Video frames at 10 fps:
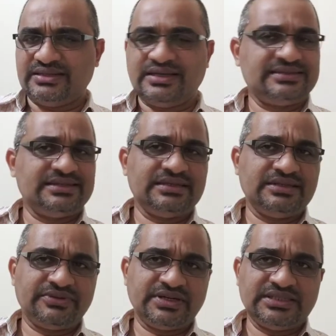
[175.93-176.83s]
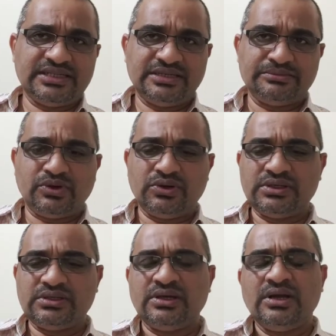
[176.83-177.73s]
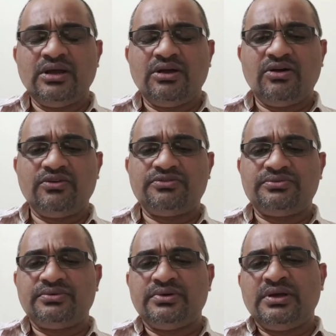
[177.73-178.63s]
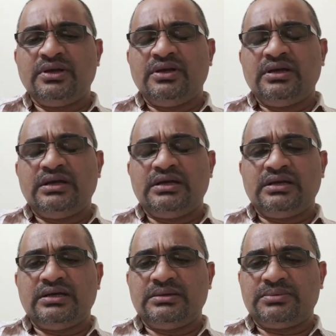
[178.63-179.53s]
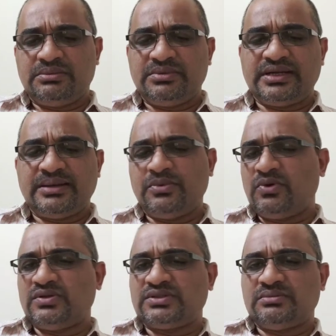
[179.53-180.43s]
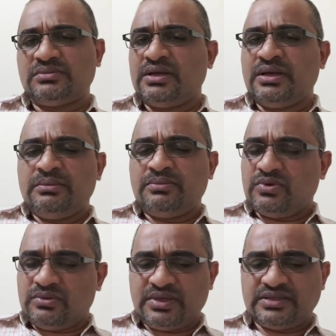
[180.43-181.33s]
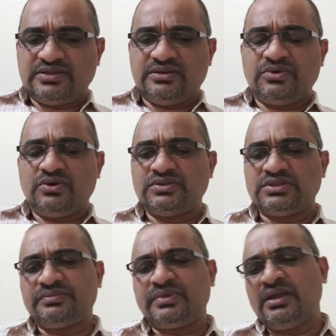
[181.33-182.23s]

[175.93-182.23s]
That's a differentiating point of pulmonary embolism, massive embolism.